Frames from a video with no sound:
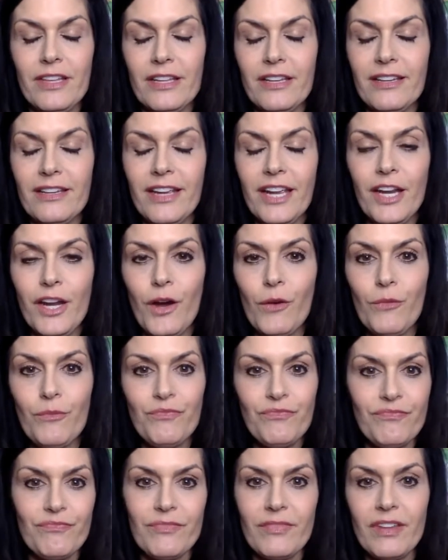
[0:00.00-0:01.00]
the, you know,
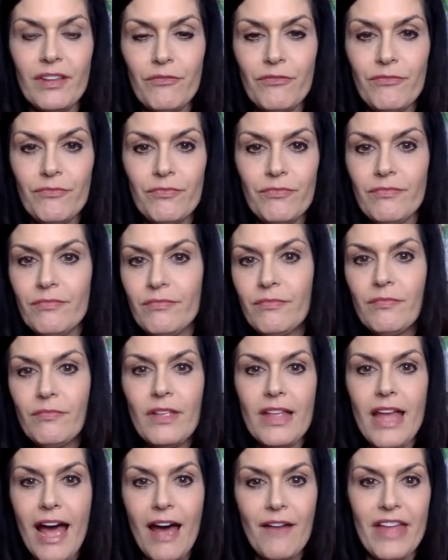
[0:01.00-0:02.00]

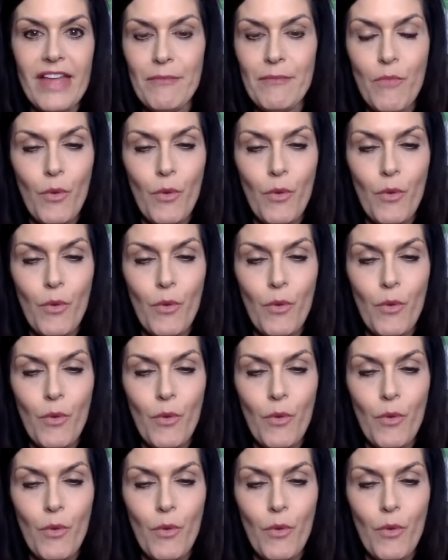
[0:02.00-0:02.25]
have that